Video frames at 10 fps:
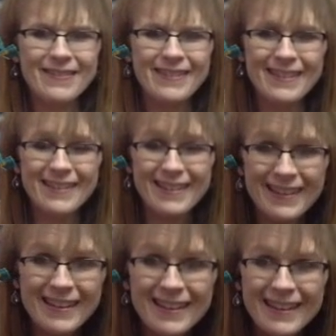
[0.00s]

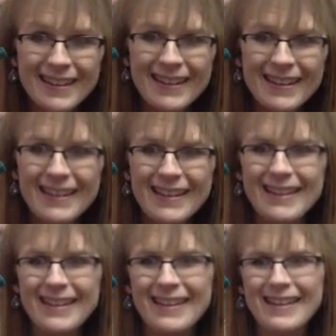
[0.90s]

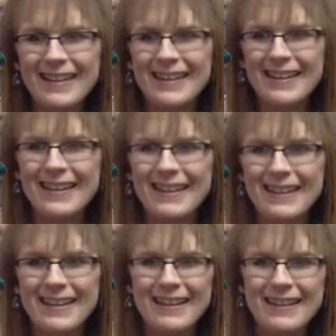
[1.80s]

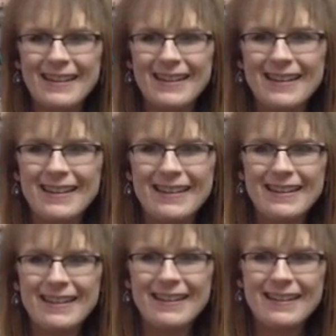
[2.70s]

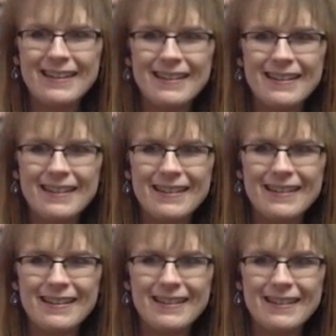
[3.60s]

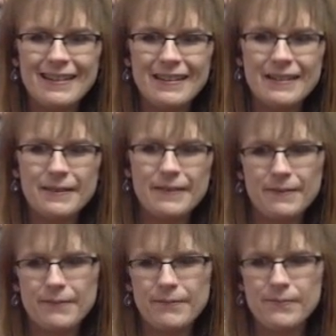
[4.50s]

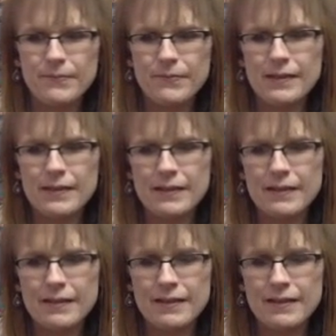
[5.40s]
(silent)